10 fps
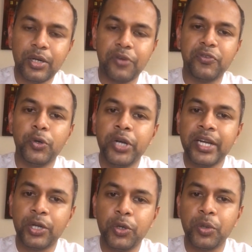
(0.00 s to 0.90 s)
of
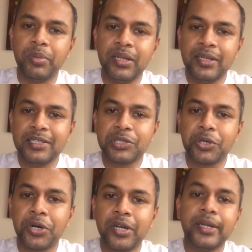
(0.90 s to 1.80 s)
going global is
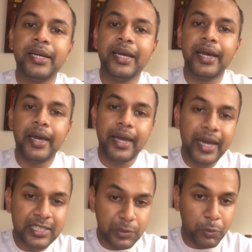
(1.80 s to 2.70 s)
called
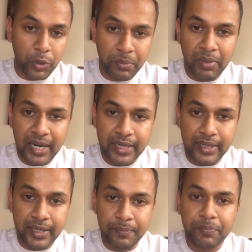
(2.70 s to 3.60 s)
export
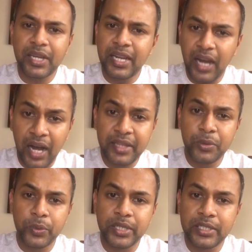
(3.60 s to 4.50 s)
marketing. In
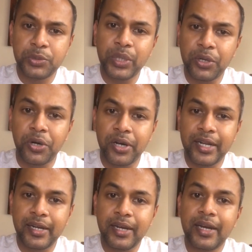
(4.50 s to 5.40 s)
other words, we call
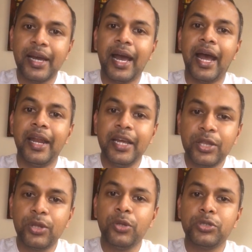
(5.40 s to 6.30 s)
it an
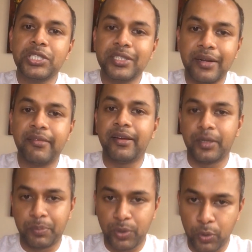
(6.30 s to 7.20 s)
ethnocentric
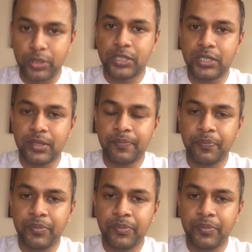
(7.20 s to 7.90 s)
approach.